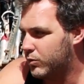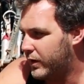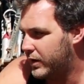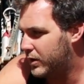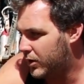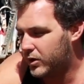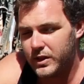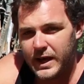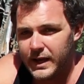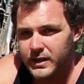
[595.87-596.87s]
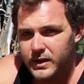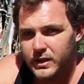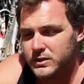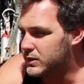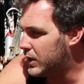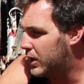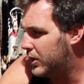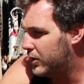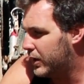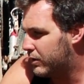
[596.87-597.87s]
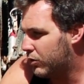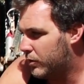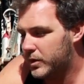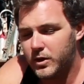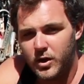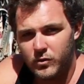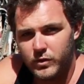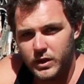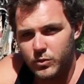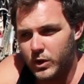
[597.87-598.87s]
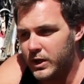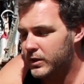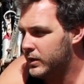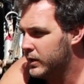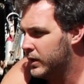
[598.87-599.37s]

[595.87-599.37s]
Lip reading: We've had none of that, so it's all been going really well.